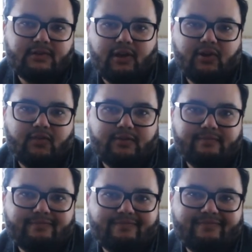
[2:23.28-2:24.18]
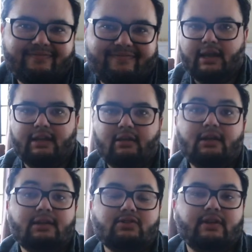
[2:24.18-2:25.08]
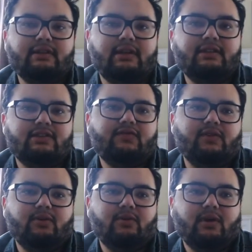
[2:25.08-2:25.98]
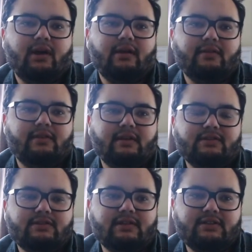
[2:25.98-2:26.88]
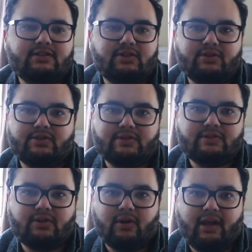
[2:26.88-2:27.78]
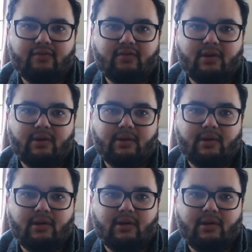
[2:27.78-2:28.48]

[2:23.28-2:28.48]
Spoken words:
it over. And so in this view, the institutions don't have a